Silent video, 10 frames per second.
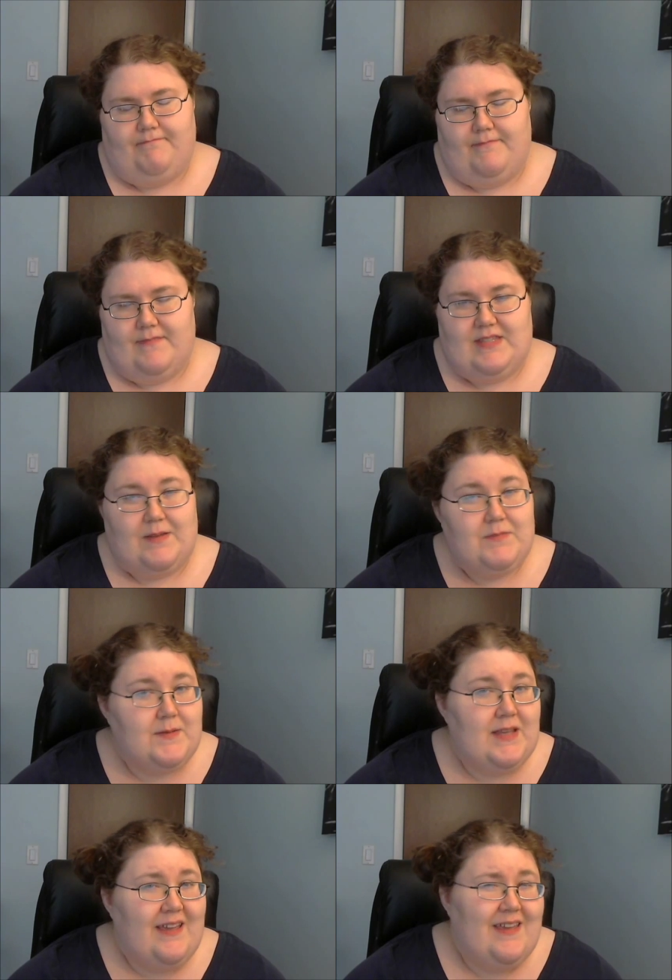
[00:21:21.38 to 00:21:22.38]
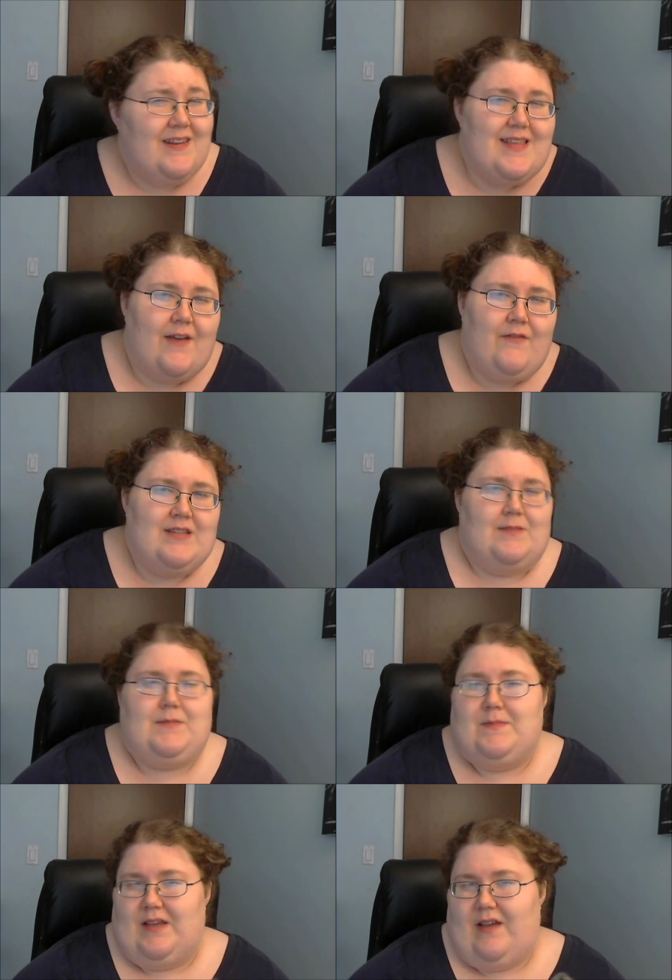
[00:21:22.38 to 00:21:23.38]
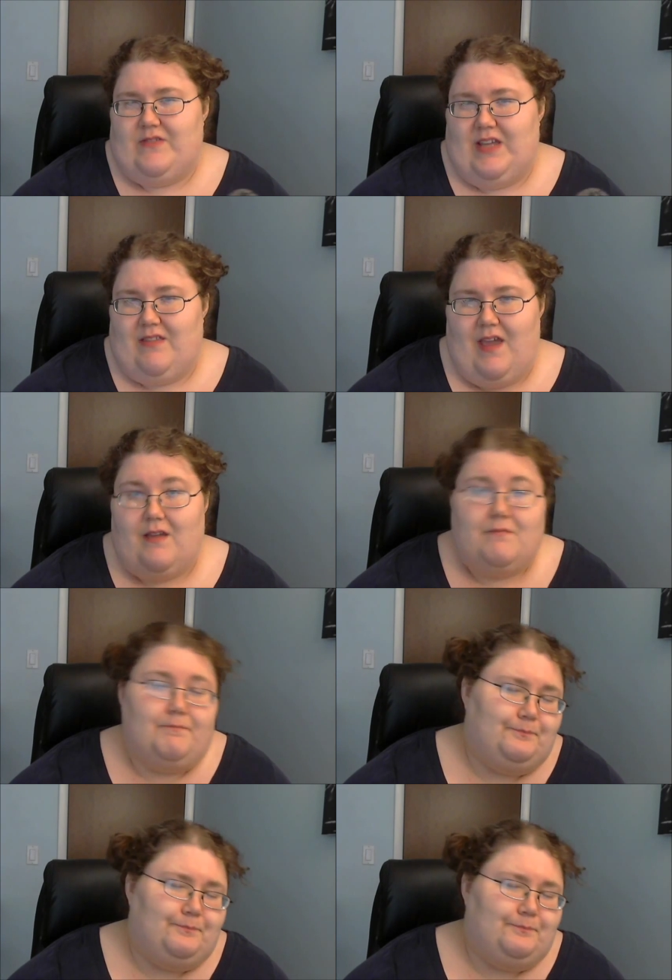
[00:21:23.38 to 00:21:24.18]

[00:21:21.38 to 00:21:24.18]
sometimes I can get in a 7, and sometimes I have to get the 8.